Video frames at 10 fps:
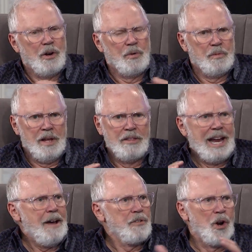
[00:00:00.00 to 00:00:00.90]
You know, and
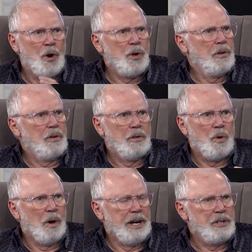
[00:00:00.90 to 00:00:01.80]
they have no
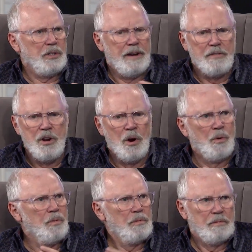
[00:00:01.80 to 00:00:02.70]
correlation. They have
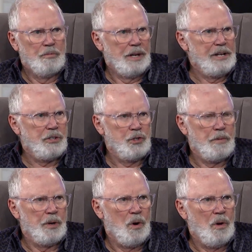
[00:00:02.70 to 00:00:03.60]
no
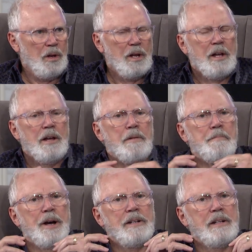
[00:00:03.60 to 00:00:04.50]
relationship at all.
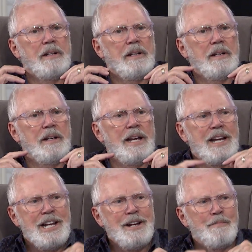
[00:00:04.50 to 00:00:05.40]
But in
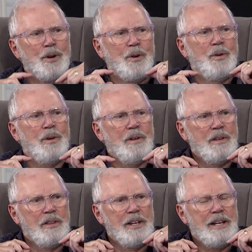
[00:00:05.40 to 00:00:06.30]
Hebrew,
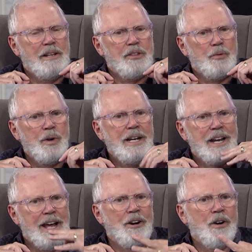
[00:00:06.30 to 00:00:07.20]
the
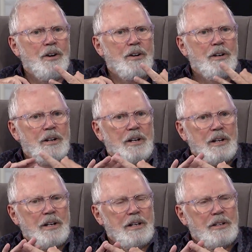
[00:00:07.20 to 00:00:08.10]
three-letter,
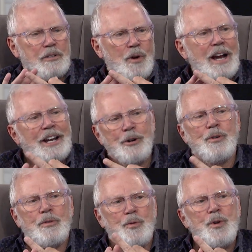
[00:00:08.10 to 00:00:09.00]

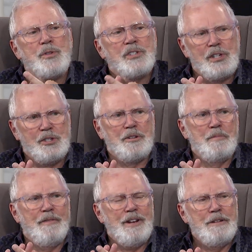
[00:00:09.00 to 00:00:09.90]
triliteral root
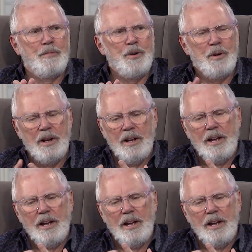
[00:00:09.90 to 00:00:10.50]
system of Hebrew,